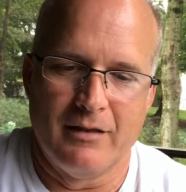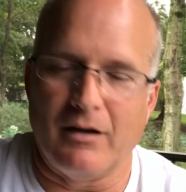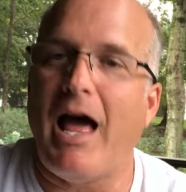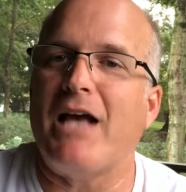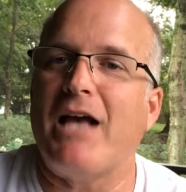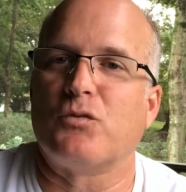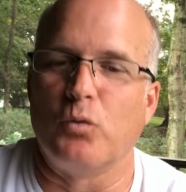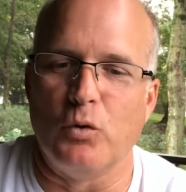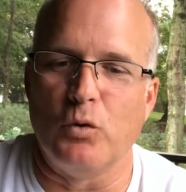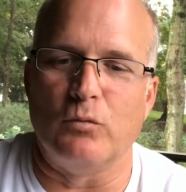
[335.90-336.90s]
The last
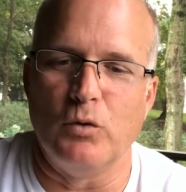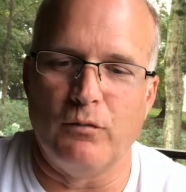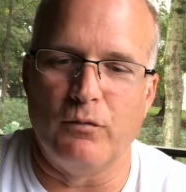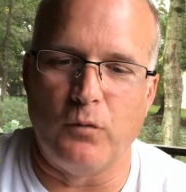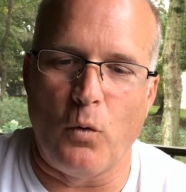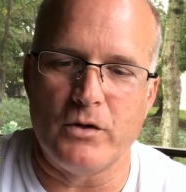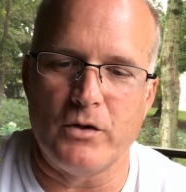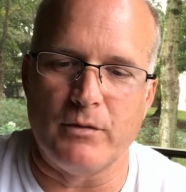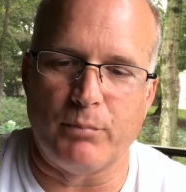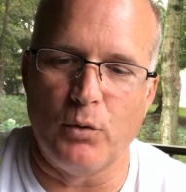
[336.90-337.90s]
rule, rule four,
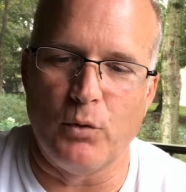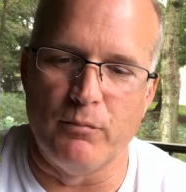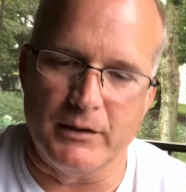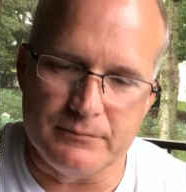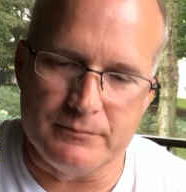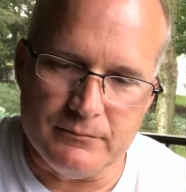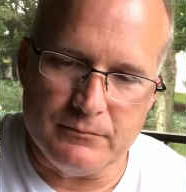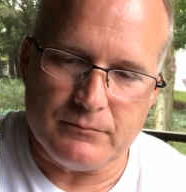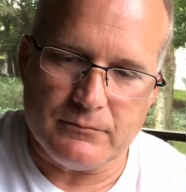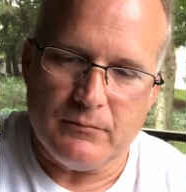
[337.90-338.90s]
is improvement.
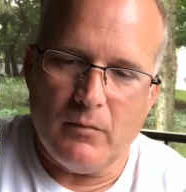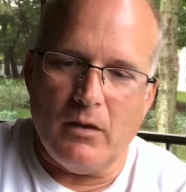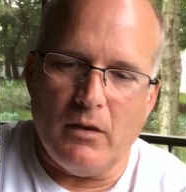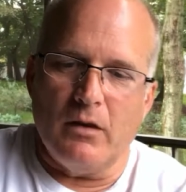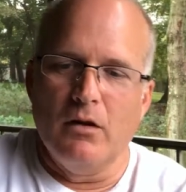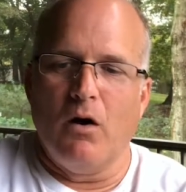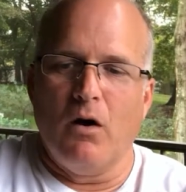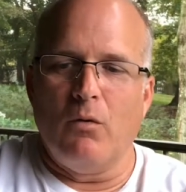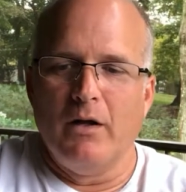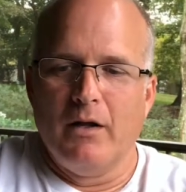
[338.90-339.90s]
You
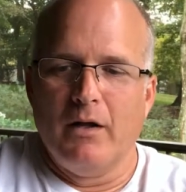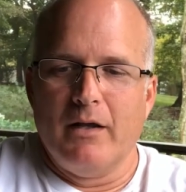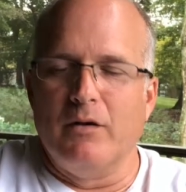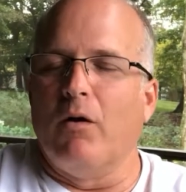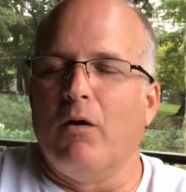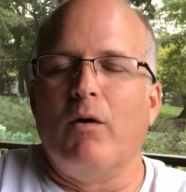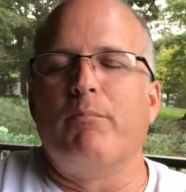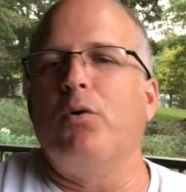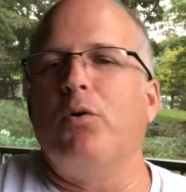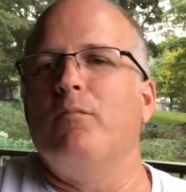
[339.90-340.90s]
know, you know,
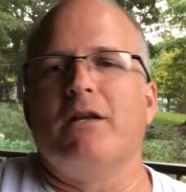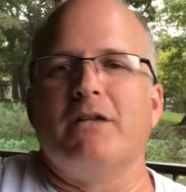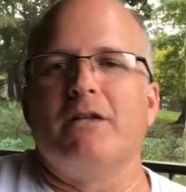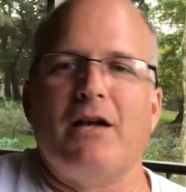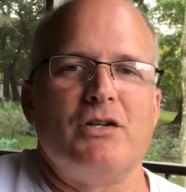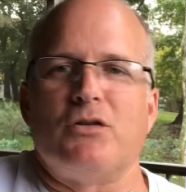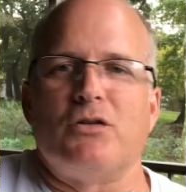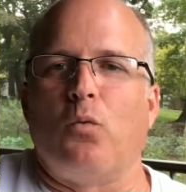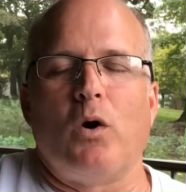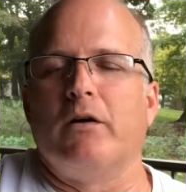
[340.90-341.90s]
improvement is not just
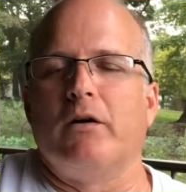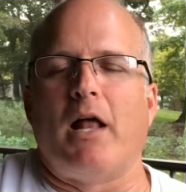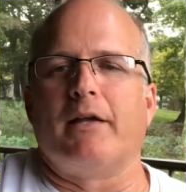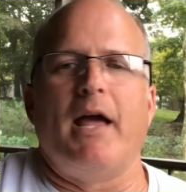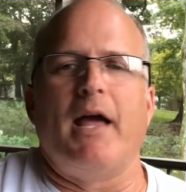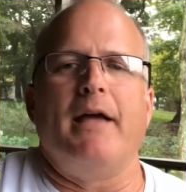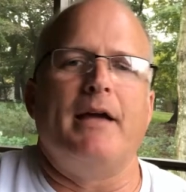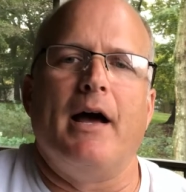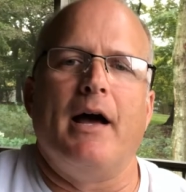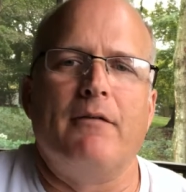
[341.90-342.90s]
a word like, hey,
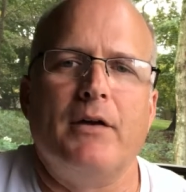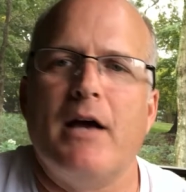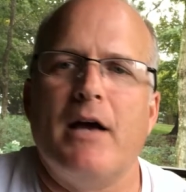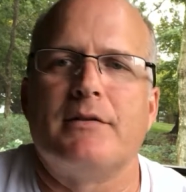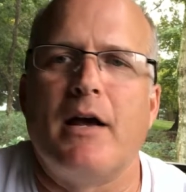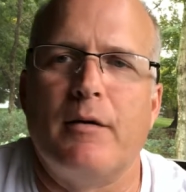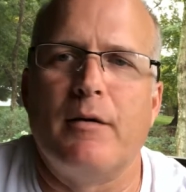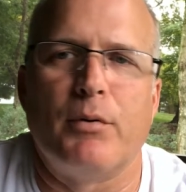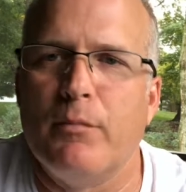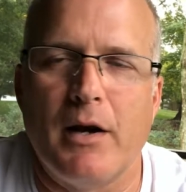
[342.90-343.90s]
yeah, if you guys got any
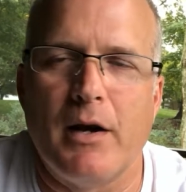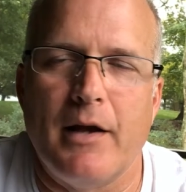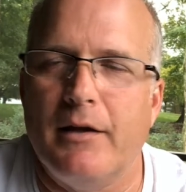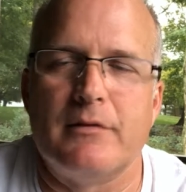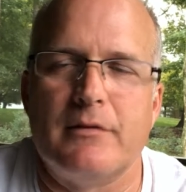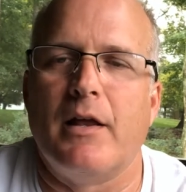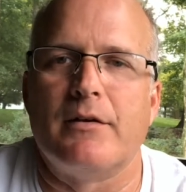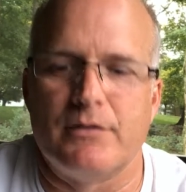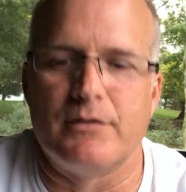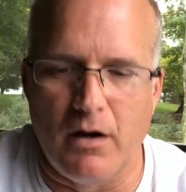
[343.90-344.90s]
improvement ideas, let
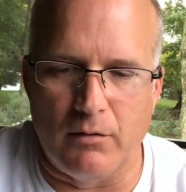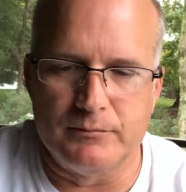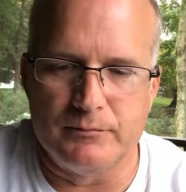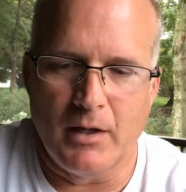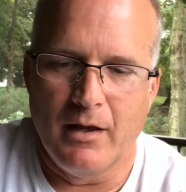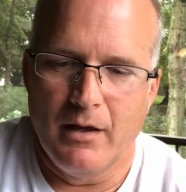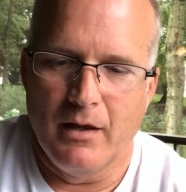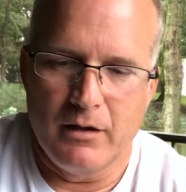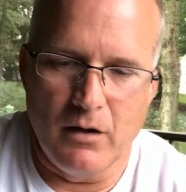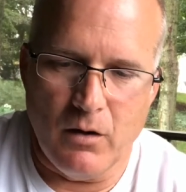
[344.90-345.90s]
us know.
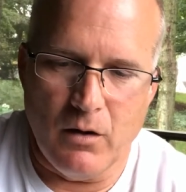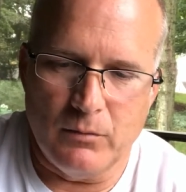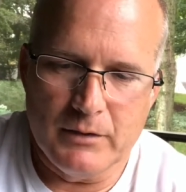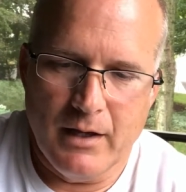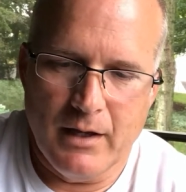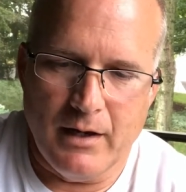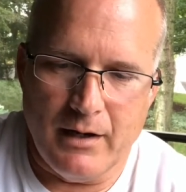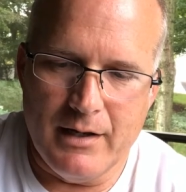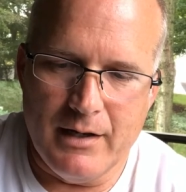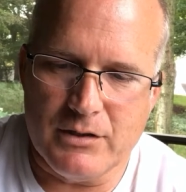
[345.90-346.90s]
You know,
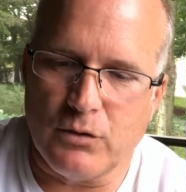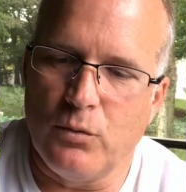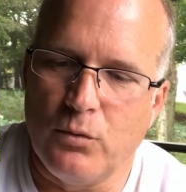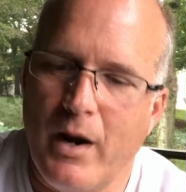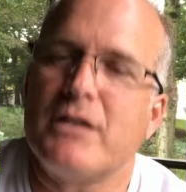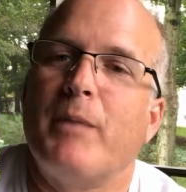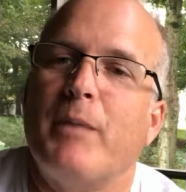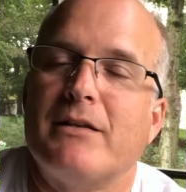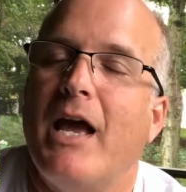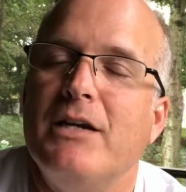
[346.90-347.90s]
uh, it's a crew
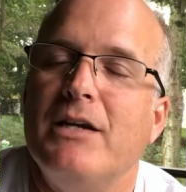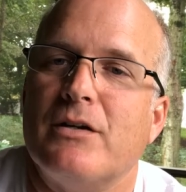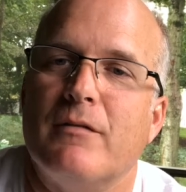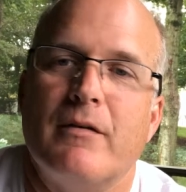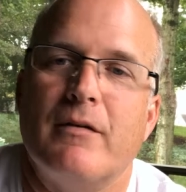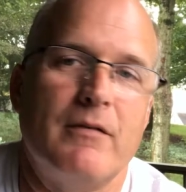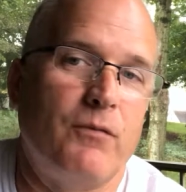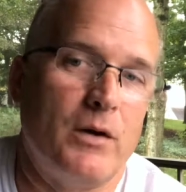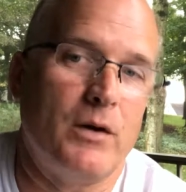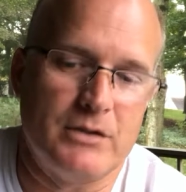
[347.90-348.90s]
expectation.
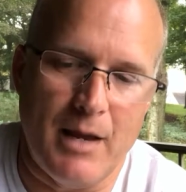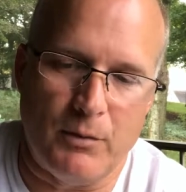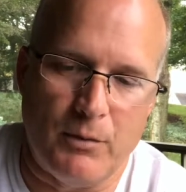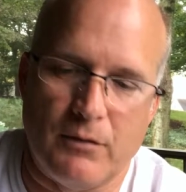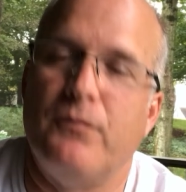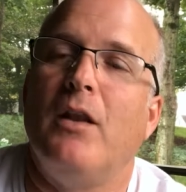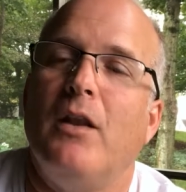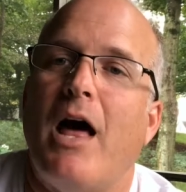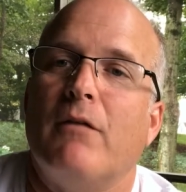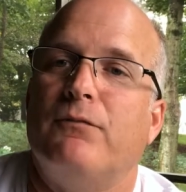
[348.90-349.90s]
For example, to
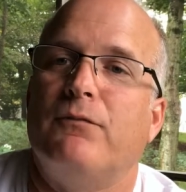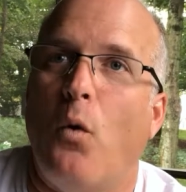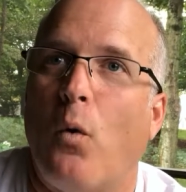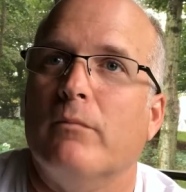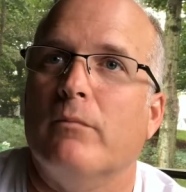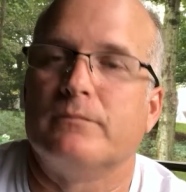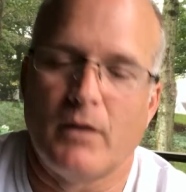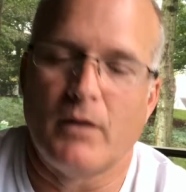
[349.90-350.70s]
fill out a form.